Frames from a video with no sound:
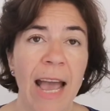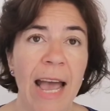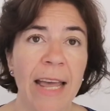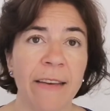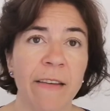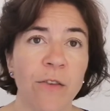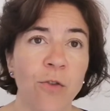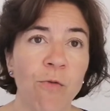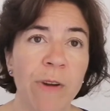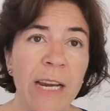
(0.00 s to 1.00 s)
And
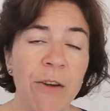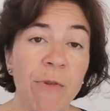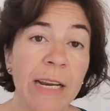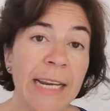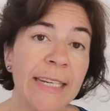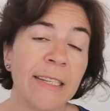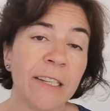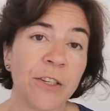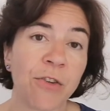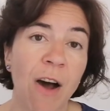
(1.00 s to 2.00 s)
to really release
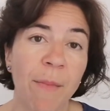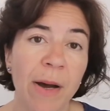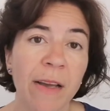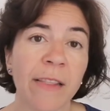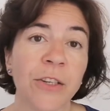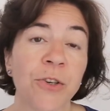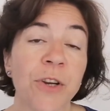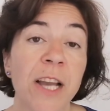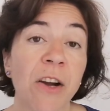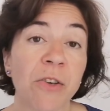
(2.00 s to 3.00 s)
the trauma that
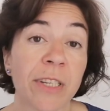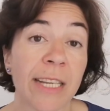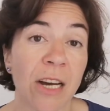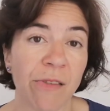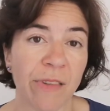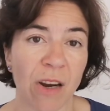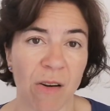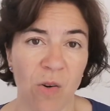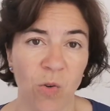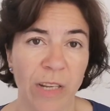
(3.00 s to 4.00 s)
your younger selves
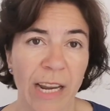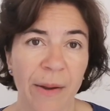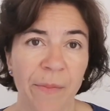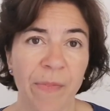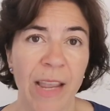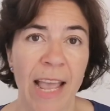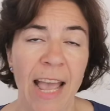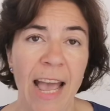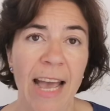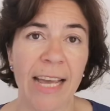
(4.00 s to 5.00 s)
are holding
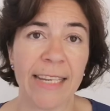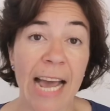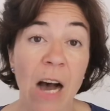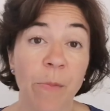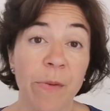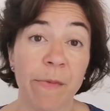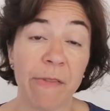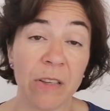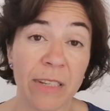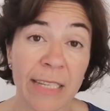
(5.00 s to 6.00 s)
and to help them
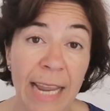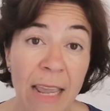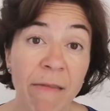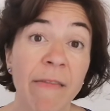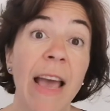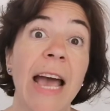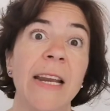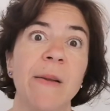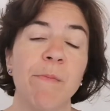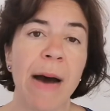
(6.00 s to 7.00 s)
feel safe
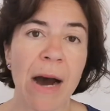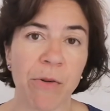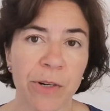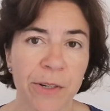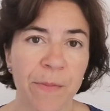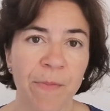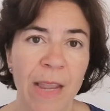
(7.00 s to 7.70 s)
and empowered.